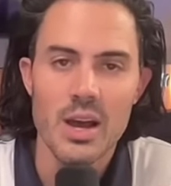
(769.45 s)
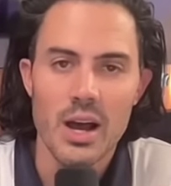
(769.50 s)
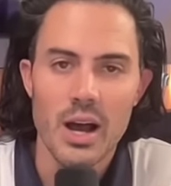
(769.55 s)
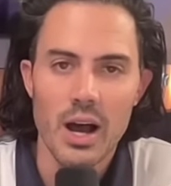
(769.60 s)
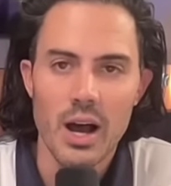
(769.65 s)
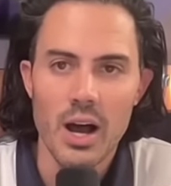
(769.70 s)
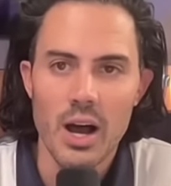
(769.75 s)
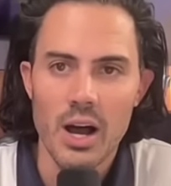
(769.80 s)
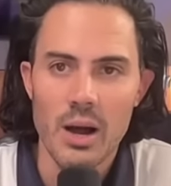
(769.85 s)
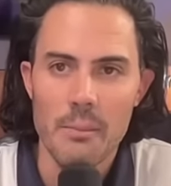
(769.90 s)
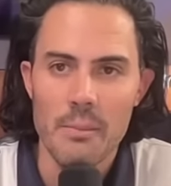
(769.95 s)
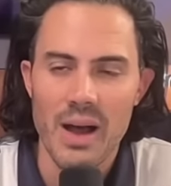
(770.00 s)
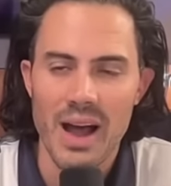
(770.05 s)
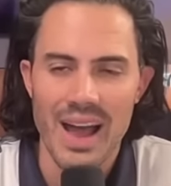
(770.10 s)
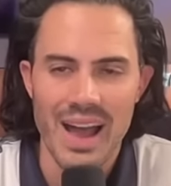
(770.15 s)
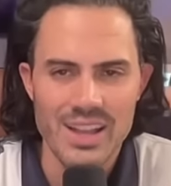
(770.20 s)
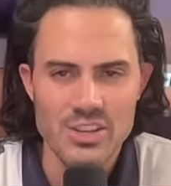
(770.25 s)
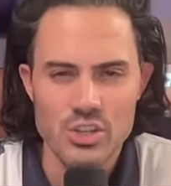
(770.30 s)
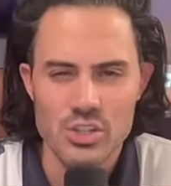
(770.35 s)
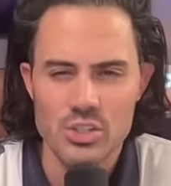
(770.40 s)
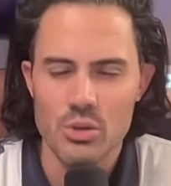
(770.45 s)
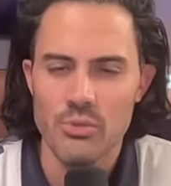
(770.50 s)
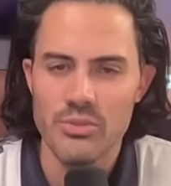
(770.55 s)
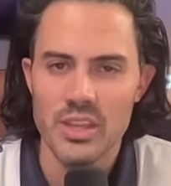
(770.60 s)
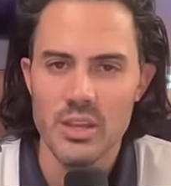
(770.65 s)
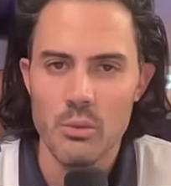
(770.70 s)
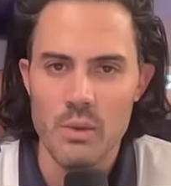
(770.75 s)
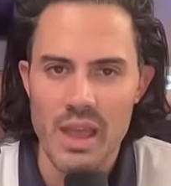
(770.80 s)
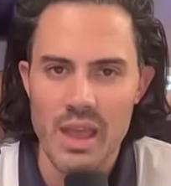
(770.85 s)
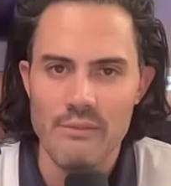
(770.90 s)
I just don't
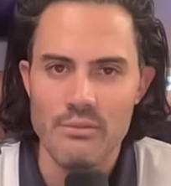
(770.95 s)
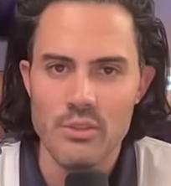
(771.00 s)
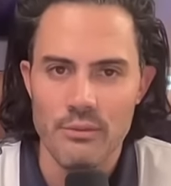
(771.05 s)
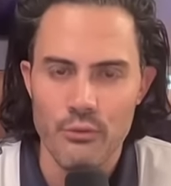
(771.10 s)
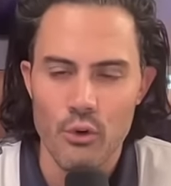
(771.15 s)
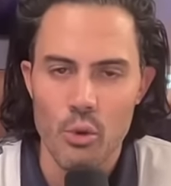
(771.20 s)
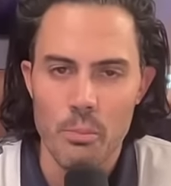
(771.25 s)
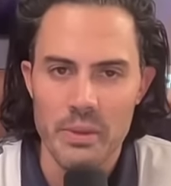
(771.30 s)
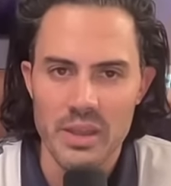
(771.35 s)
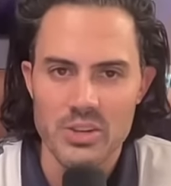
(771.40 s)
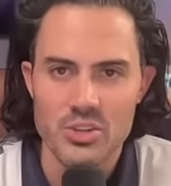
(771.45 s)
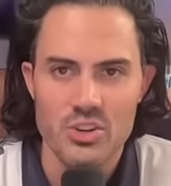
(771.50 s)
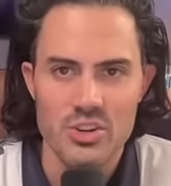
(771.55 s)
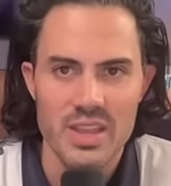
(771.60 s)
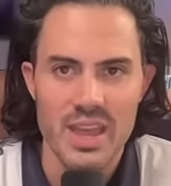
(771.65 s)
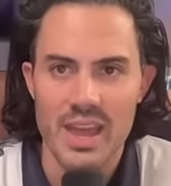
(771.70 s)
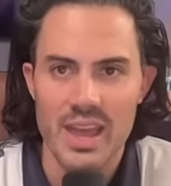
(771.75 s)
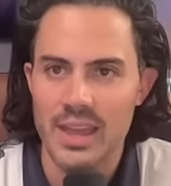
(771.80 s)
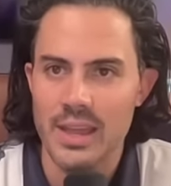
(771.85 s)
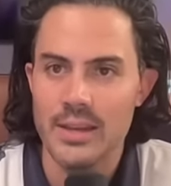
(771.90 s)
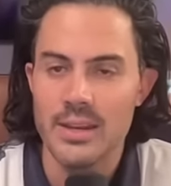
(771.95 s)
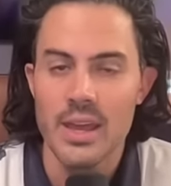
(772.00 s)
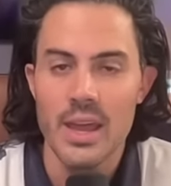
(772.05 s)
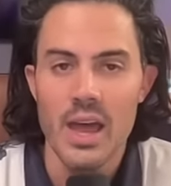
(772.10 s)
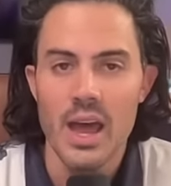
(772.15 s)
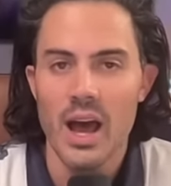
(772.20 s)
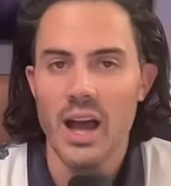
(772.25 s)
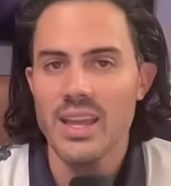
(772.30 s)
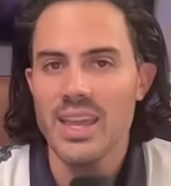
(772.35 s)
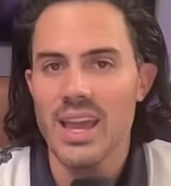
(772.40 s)
think we have the full picture yet. And
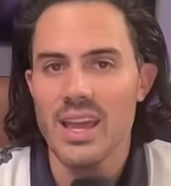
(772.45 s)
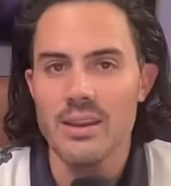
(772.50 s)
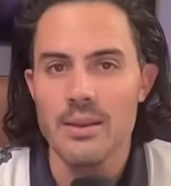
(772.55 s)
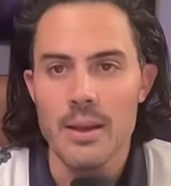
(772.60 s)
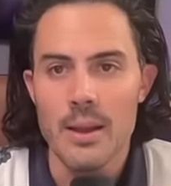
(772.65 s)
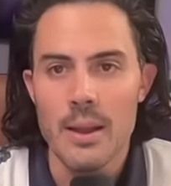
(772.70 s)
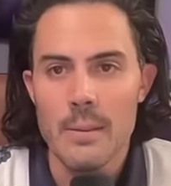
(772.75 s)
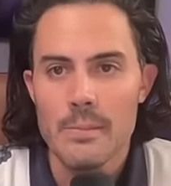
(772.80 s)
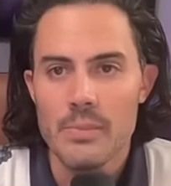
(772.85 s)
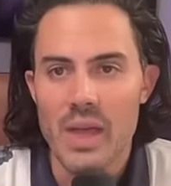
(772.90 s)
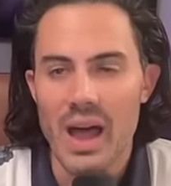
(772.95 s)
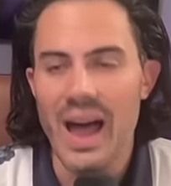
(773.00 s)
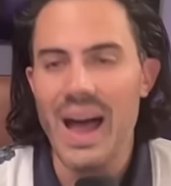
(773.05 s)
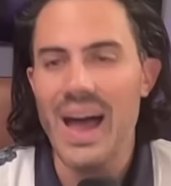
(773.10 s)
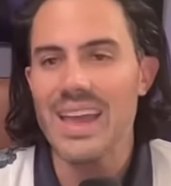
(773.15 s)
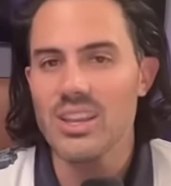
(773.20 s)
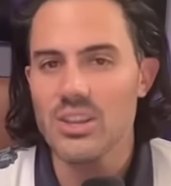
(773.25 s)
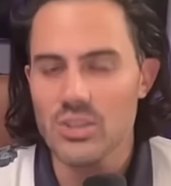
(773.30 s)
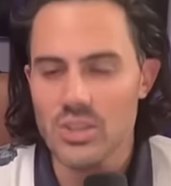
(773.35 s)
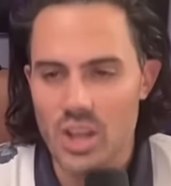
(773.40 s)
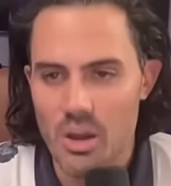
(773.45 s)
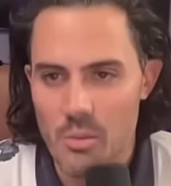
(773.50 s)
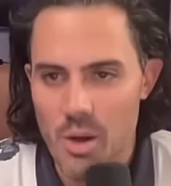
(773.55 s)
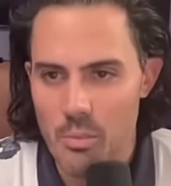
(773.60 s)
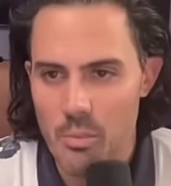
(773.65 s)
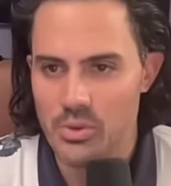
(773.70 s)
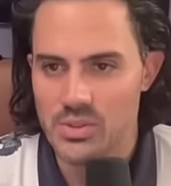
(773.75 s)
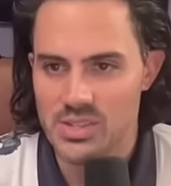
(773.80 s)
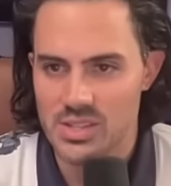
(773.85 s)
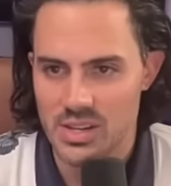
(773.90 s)
again, I could come up
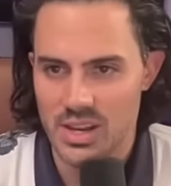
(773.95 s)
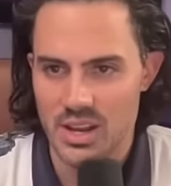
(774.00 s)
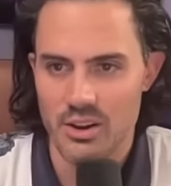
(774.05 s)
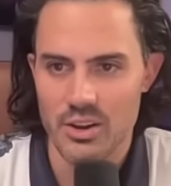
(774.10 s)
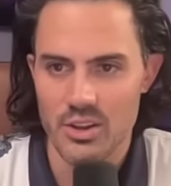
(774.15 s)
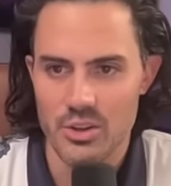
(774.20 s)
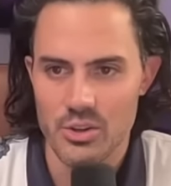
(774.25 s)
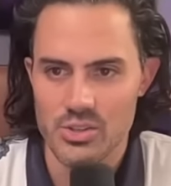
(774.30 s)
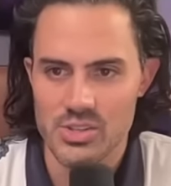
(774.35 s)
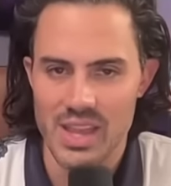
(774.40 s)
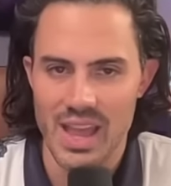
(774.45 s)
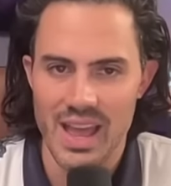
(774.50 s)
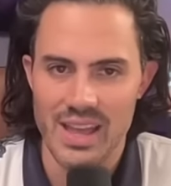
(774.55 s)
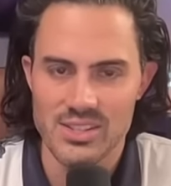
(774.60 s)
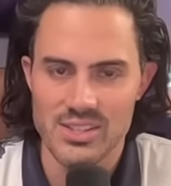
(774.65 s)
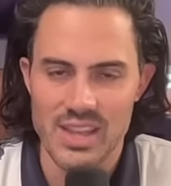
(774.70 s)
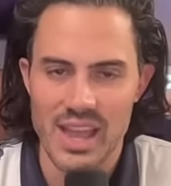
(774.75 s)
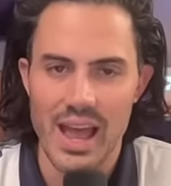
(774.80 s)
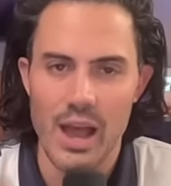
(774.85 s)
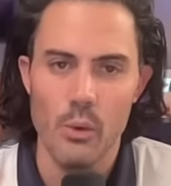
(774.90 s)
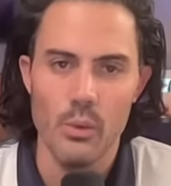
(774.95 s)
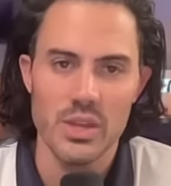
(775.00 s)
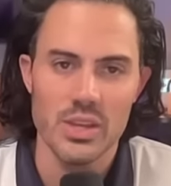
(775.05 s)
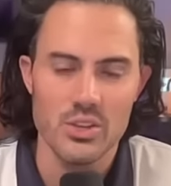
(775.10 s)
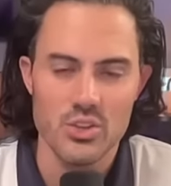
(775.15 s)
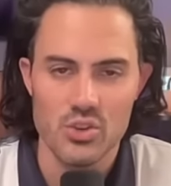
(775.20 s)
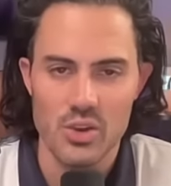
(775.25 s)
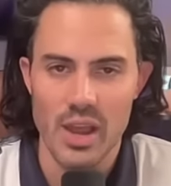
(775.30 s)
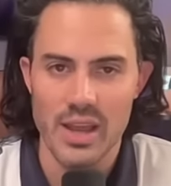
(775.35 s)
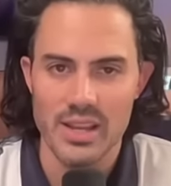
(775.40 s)
with scenarios as to how we
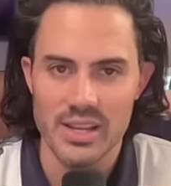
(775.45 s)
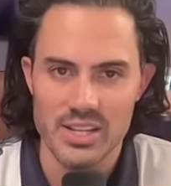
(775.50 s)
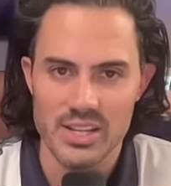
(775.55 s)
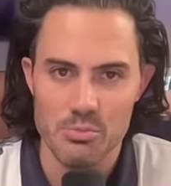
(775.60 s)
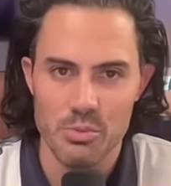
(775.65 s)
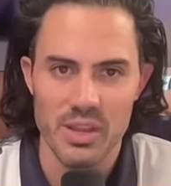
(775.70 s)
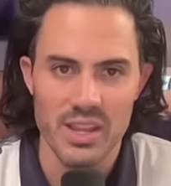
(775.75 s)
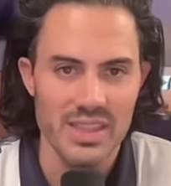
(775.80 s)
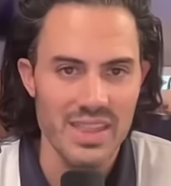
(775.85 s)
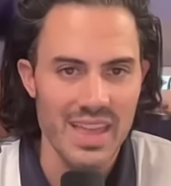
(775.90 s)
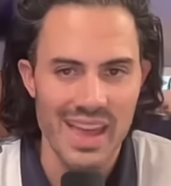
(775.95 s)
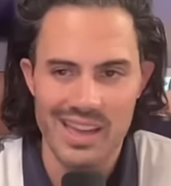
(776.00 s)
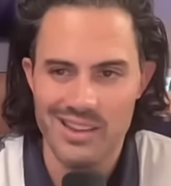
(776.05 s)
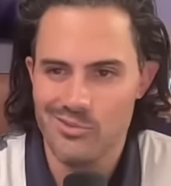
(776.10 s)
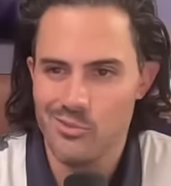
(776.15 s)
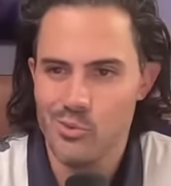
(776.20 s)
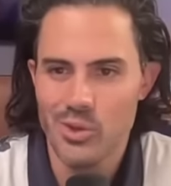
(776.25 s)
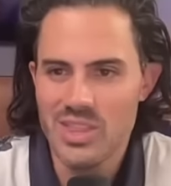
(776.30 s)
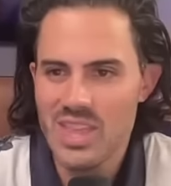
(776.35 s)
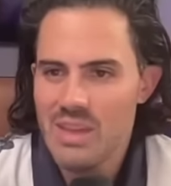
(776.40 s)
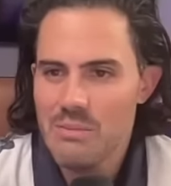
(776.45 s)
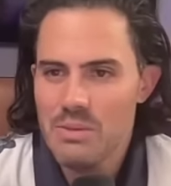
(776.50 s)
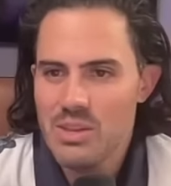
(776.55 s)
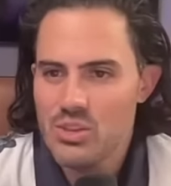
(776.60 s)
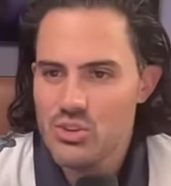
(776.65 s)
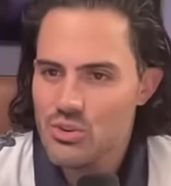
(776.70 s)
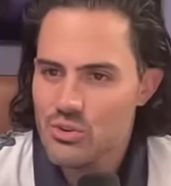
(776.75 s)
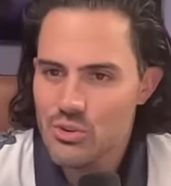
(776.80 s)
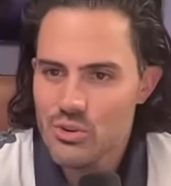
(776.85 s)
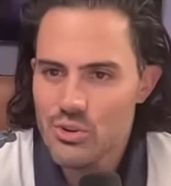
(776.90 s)
could try to explain that. Would they be
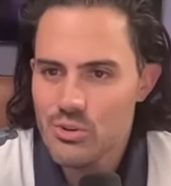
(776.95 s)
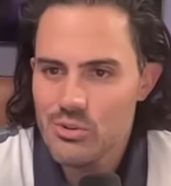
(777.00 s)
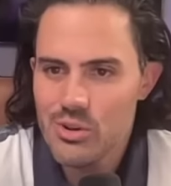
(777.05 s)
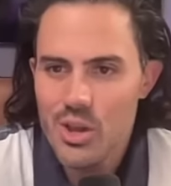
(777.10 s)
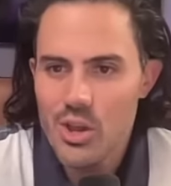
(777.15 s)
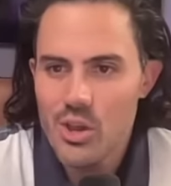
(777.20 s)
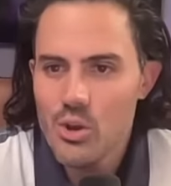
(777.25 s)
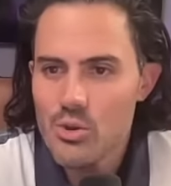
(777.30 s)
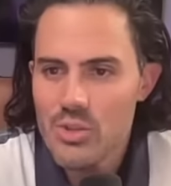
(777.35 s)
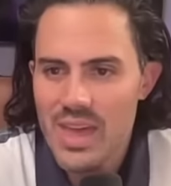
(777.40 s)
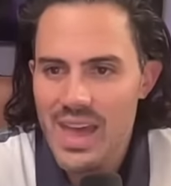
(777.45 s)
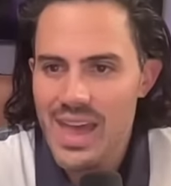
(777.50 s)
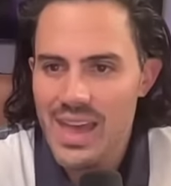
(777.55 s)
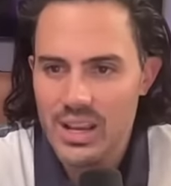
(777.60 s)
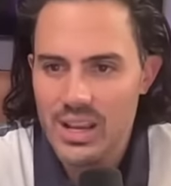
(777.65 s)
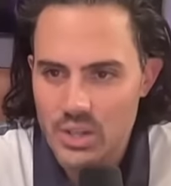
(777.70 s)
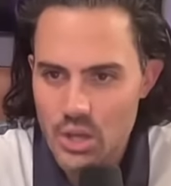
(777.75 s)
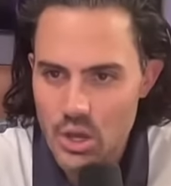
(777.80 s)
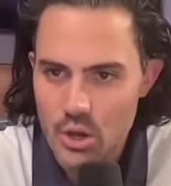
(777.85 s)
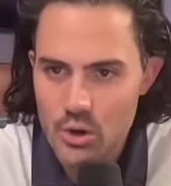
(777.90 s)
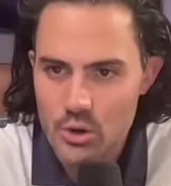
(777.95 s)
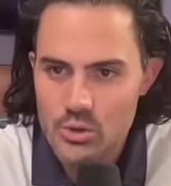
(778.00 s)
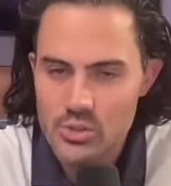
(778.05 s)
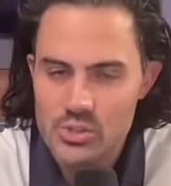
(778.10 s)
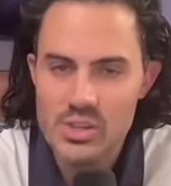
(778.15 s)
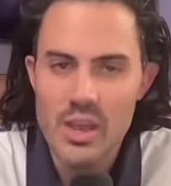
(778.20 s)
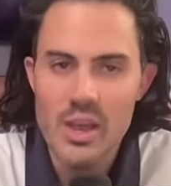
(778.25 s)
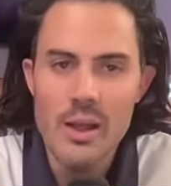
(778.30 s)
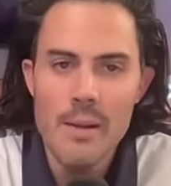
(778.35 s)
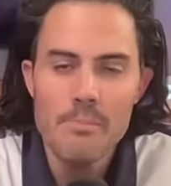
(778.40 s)
true? Who the heck knows?